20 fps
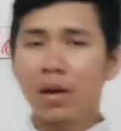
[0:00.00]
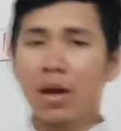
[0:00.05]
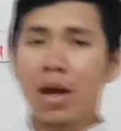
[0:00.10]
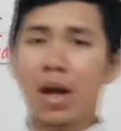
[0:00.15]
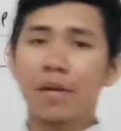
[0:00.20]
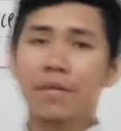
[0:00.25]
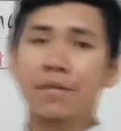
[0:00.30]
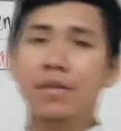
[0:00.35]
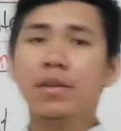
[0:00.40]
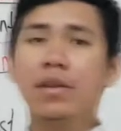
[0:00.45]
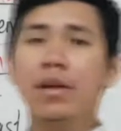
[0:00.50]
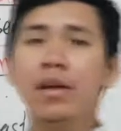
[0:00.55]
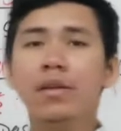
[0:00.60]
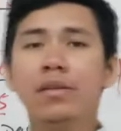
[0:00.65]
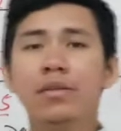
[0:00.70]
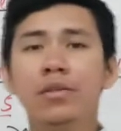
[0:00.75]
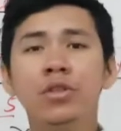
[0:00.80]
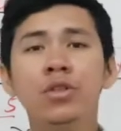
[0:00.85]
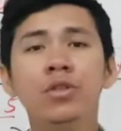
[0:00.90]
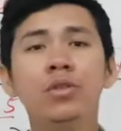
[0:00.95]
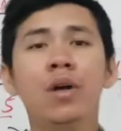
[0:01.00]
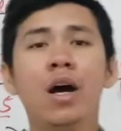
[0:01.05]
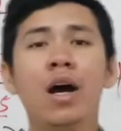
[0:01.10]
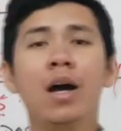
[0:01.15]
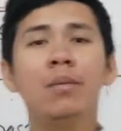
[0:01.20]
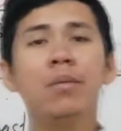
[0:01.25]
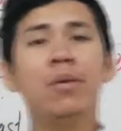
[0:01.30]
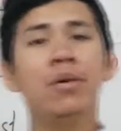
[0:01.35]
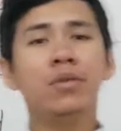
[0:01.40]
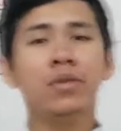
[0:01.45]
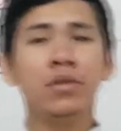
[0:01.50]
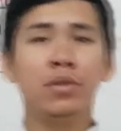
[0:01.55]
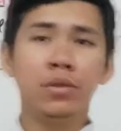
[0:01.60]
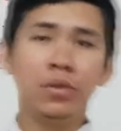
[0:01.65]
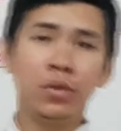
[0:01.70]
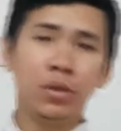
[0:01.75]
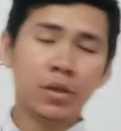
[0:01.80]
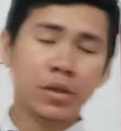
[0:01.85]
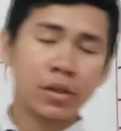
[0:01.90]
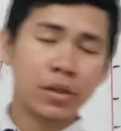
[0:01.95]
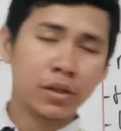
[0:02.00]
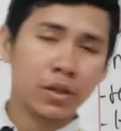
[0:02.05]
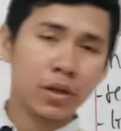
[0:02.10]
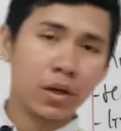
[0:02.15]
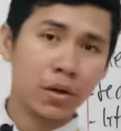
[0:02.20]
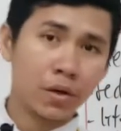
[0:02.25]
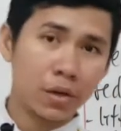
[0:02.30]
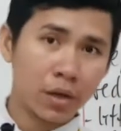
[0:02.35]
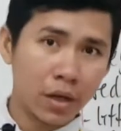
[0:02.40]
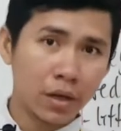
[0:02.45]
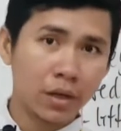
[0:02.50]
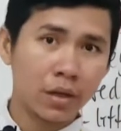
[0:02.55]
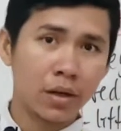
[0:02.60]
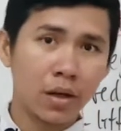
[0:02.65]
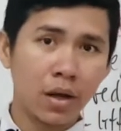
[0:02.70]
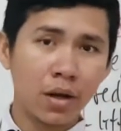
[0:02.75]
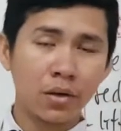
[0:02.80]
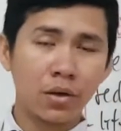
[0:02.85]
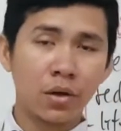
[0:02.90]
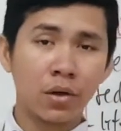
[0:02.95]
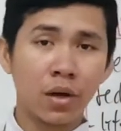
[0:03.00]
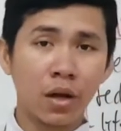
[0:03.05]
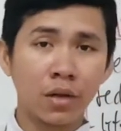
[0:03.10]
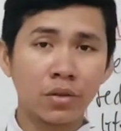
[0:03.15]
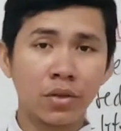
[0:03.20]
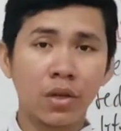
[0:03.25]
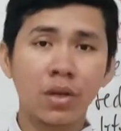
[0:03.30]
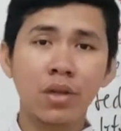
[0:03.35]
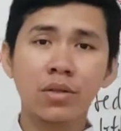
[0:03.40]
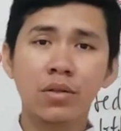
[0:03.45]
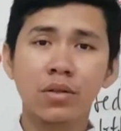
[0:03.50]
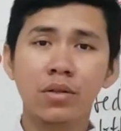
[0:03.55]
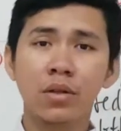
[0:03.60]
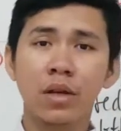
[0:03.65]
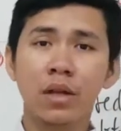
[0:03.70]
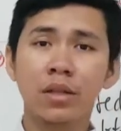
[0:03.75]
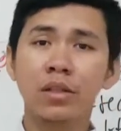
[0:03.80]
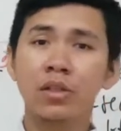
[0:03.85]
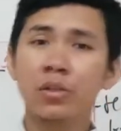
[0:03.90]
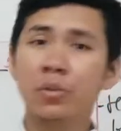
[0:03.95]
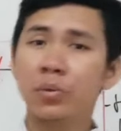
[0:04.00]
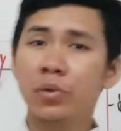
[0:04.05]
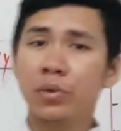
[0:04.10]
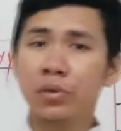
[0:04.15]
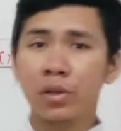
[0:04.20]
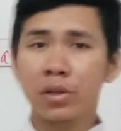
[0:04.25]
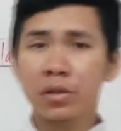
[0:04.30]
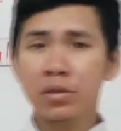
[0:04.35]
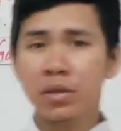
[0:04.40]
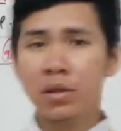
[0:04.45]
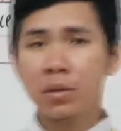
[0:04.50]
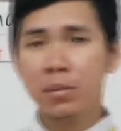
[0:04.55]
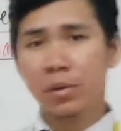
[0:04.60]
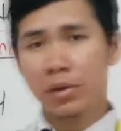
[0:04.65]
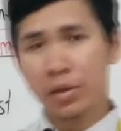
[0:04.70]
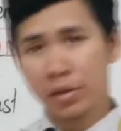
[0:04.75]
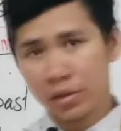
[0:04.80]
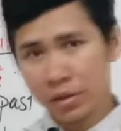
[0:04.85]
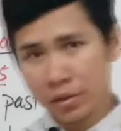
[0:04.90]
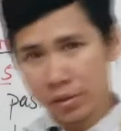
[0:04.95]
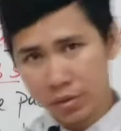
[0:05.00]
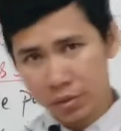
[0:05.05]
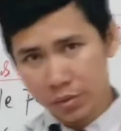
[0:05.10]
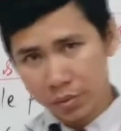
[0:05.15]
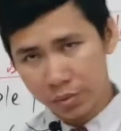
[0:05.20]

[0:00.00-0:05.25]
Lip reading: After that, you are able to do your online online test related to progress test 2.